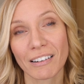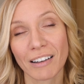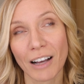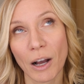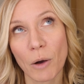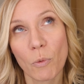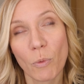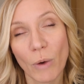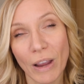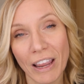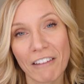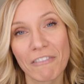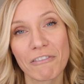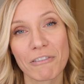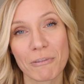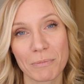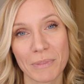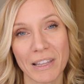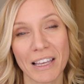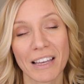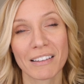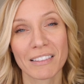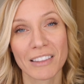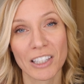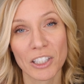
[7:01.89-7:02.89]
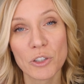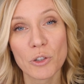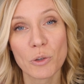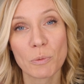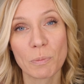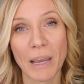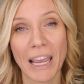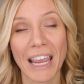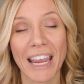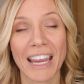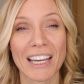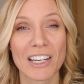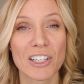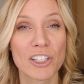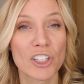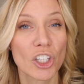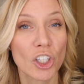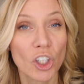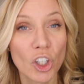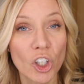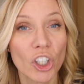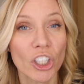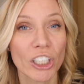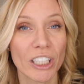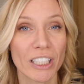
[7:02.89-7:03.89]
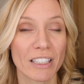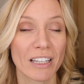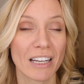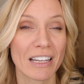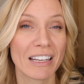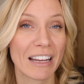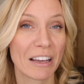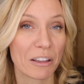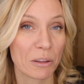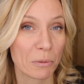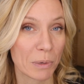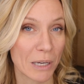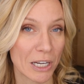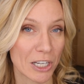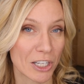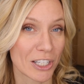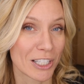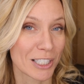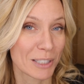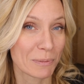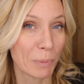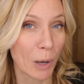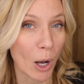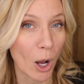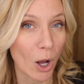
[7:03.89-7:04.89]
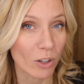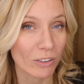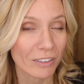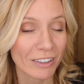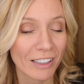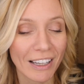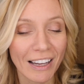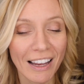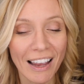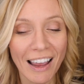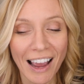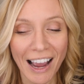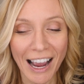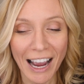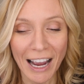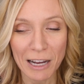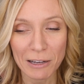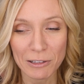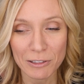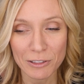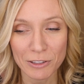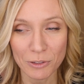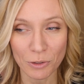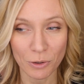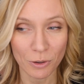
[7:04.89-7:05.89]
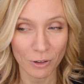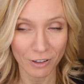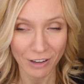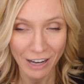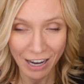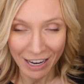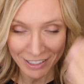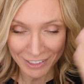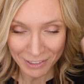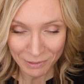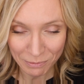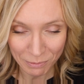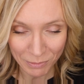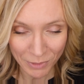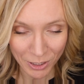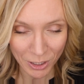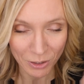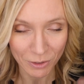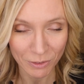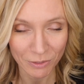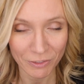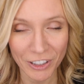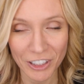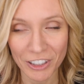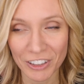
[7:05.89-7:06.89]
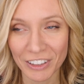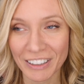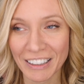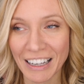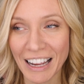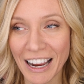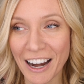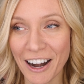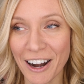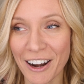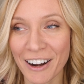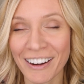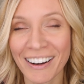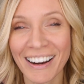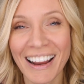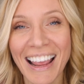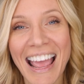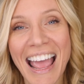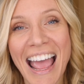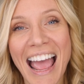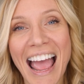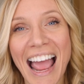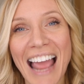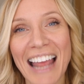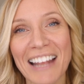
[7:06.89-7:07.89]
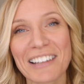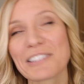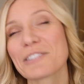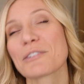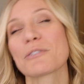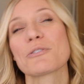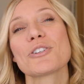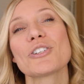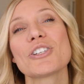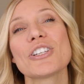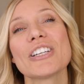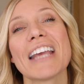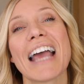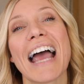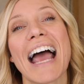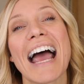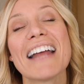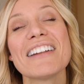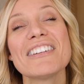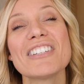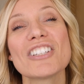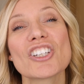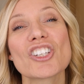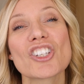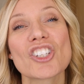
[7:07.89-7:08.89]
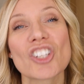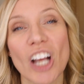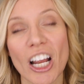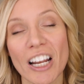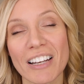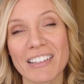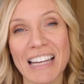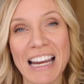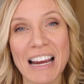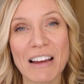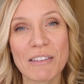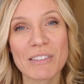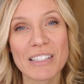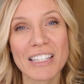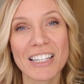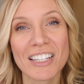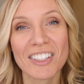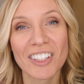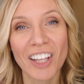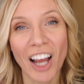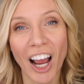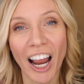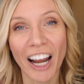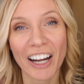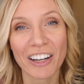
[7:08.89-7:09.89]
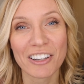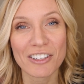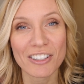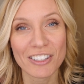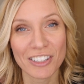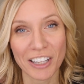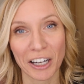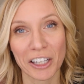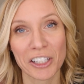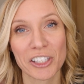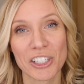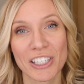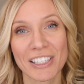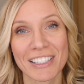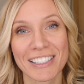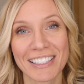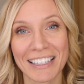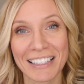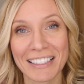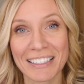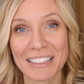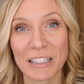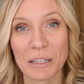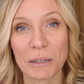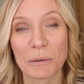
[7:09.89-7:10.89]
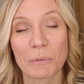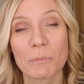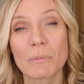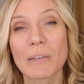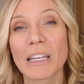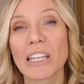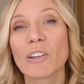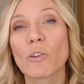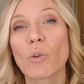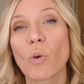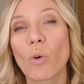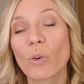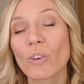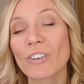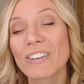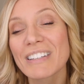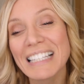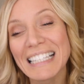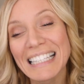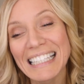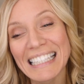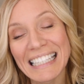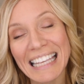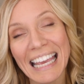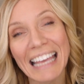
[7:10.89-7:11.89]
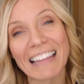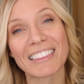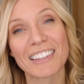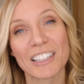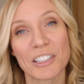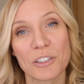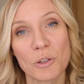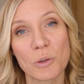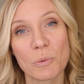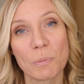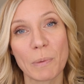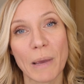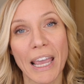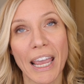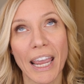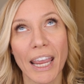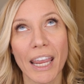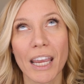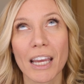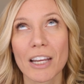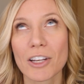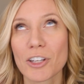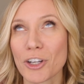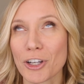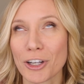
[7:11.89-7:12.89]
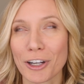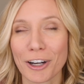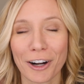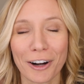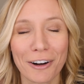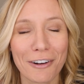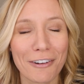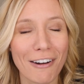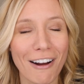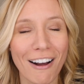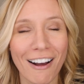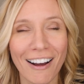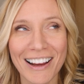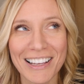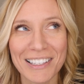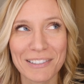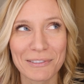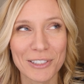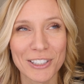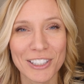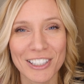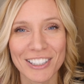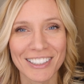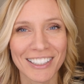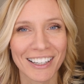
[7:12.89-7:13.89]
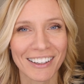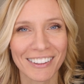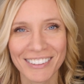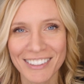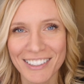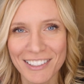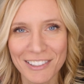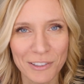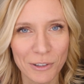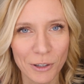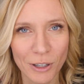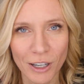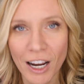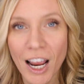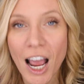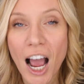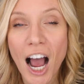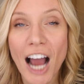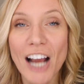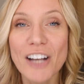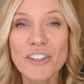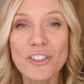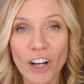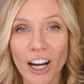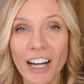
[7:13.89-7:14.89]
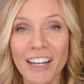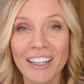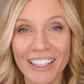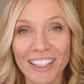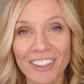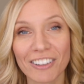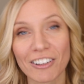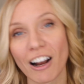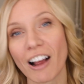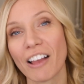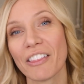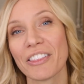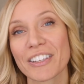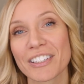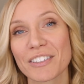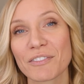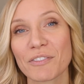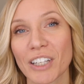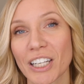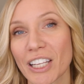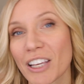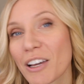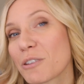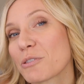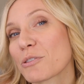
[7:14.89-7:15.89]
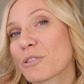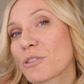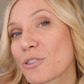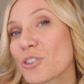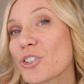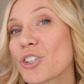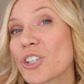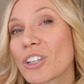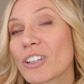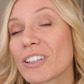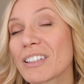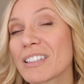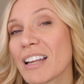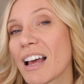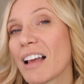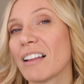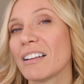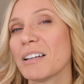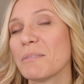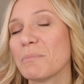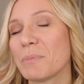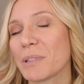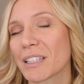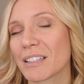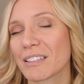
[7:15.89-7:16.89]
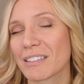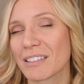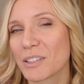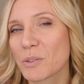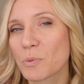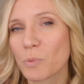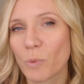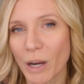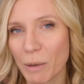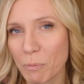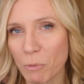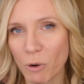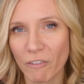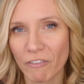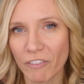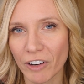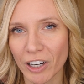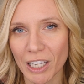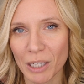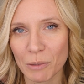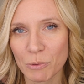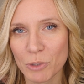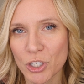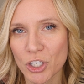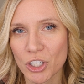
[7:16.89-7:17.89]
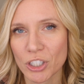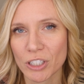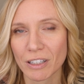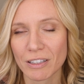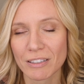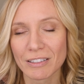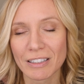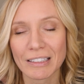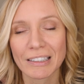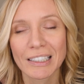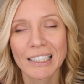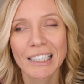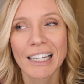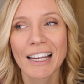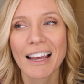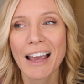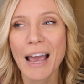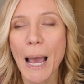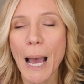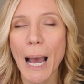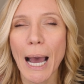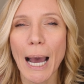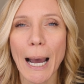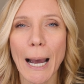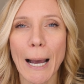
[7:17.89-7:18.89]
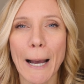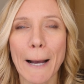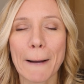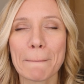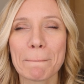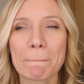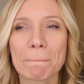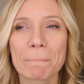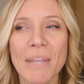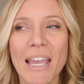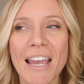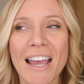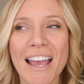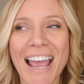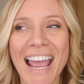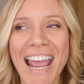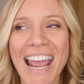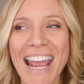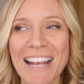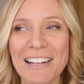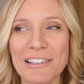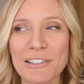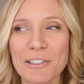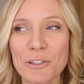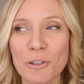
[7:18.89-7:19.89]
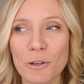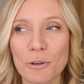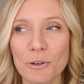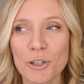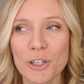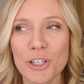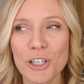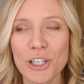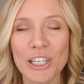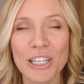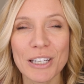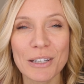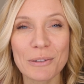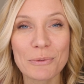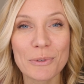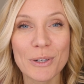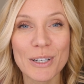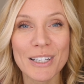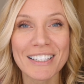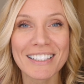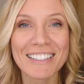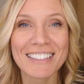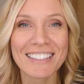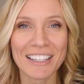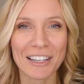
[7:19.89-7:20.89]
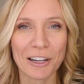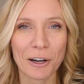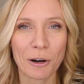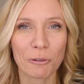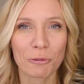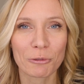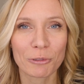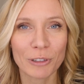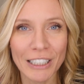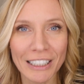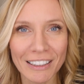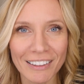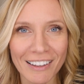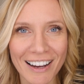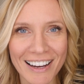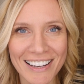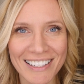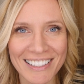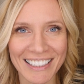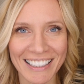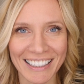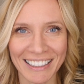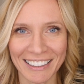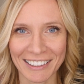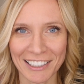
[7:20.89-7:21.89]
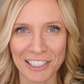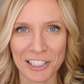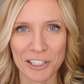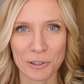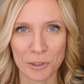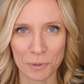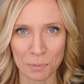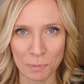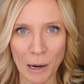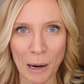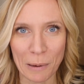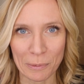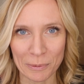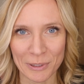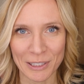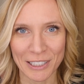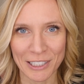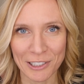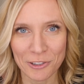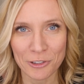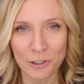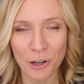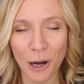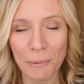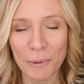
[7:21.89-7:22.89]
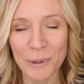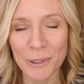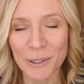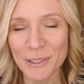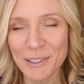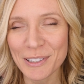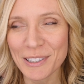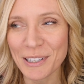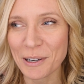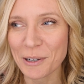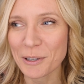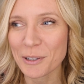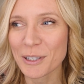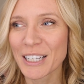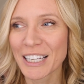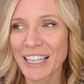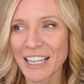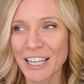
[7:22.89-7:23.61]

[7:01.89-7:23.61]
away from the toupee, and she couldn't, and now the patient's bald, or has, you know, very little hair, and so she had to shut down the entire suction system in order to get the toupee. And her eyes when she's telling this story, I tried to get her on this video so she could tell it, because it's way more funny when she tells it. And so she was, you know, realizing that she was probably in trouble, so